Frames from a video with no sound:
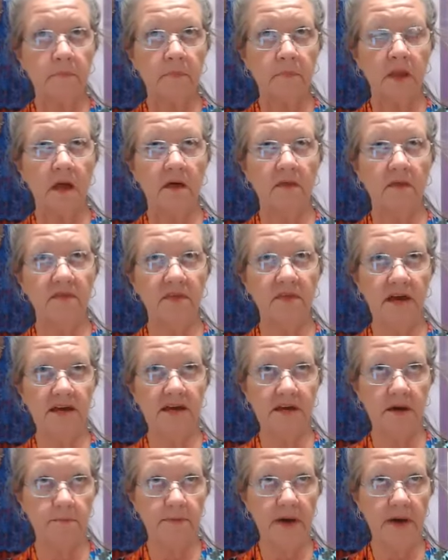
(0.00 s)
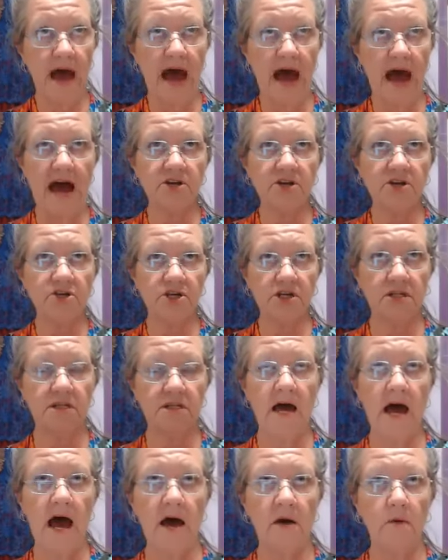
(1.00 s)
the compassion
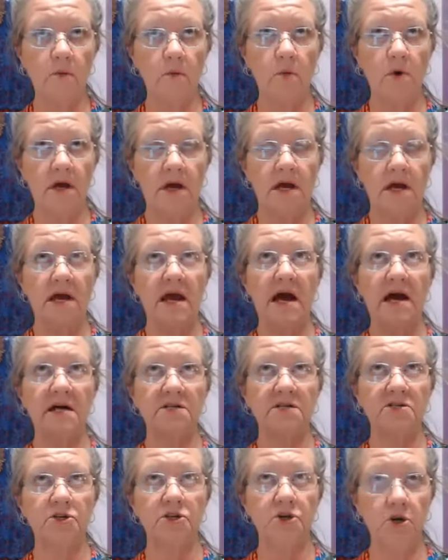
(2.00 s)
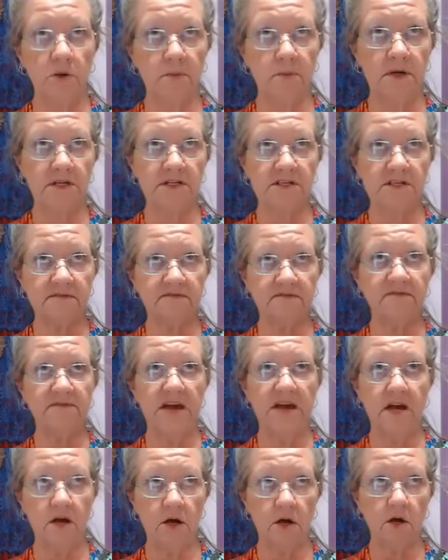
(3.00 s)
that we as humans
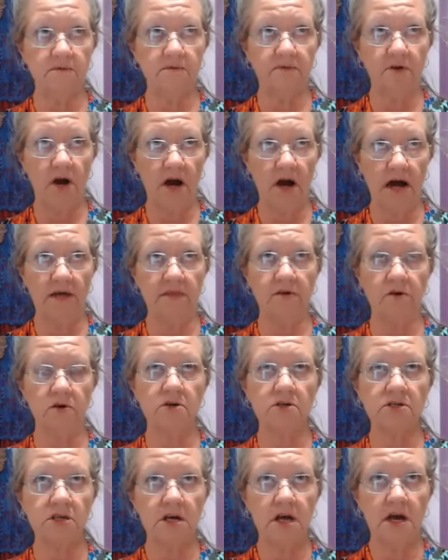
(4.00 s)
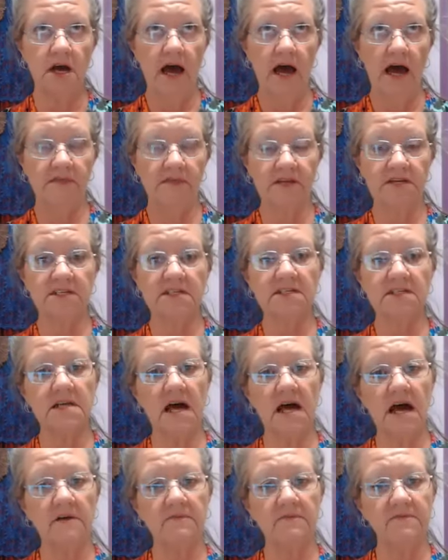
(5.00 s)
feel for others, and this is
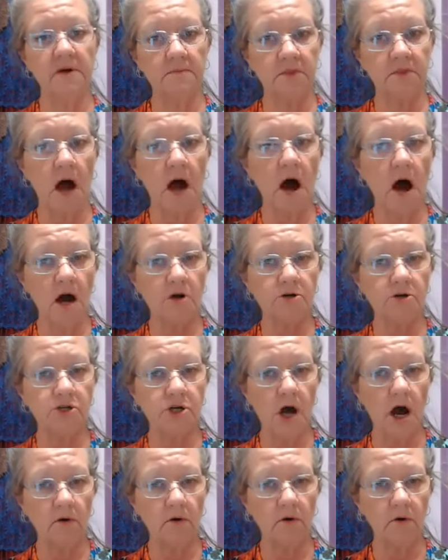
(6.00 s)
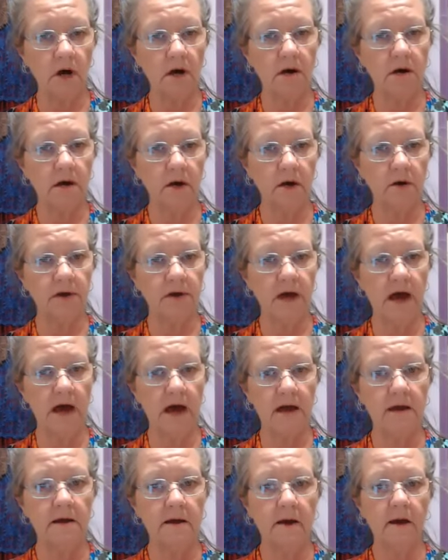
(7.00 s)
from the heart chakra, okay,
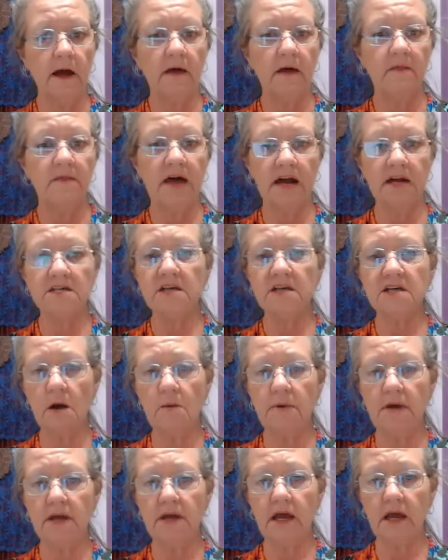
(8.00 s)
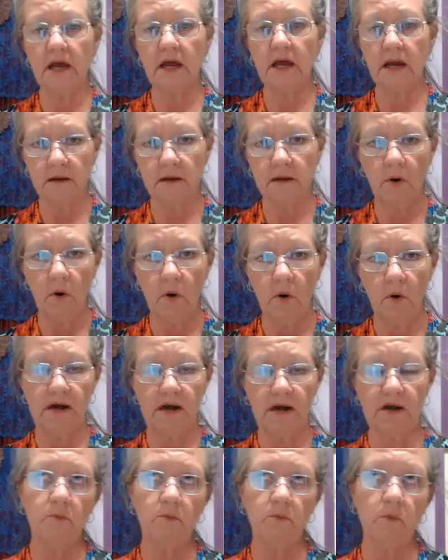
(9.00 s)
that is our beginning point,
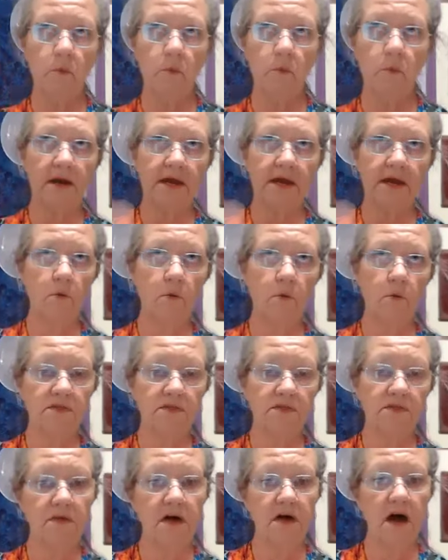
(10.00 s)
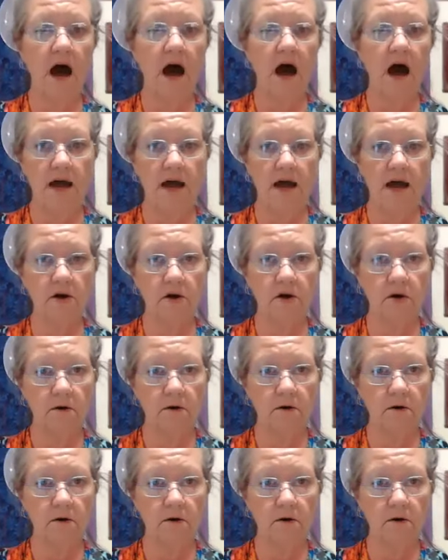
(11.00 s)
working with the higher